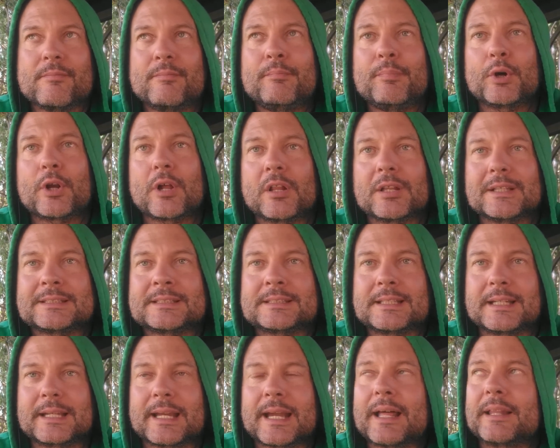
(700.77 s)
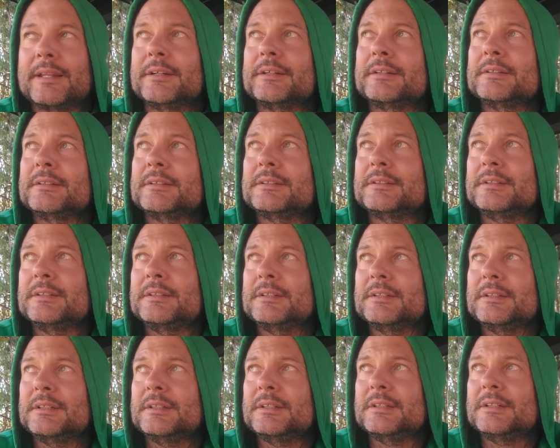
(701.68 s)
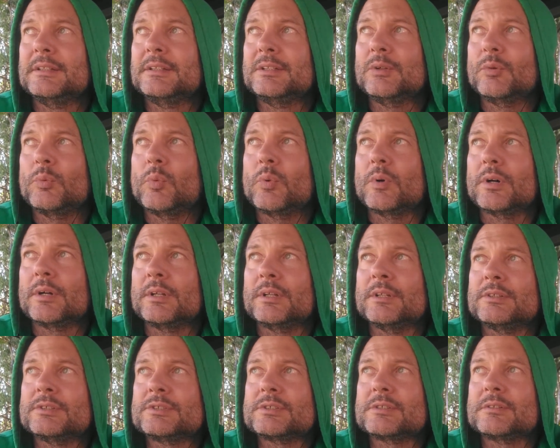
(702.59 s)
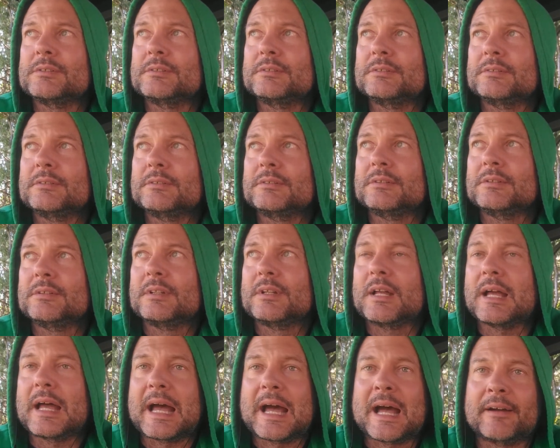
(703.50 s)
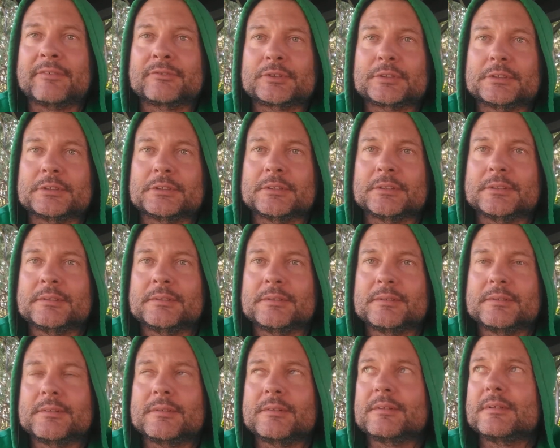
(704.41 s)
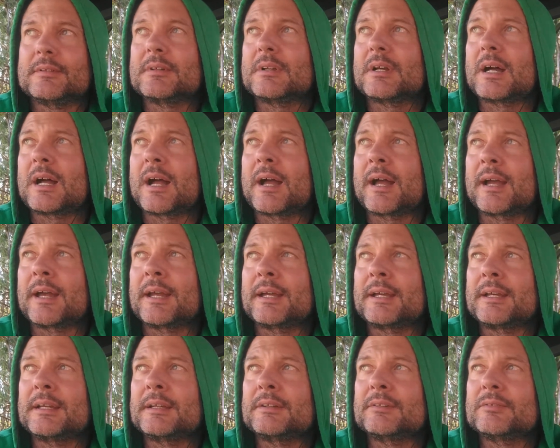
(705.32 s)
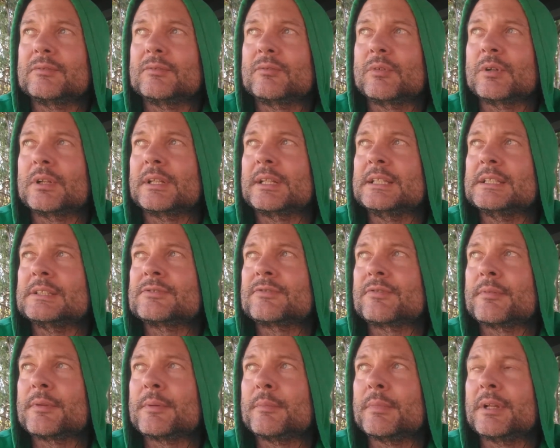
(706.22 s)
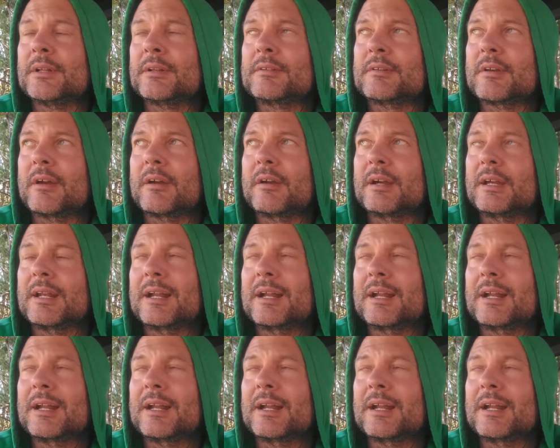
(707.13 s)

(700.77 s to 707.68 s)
put all this together was after I released from the military.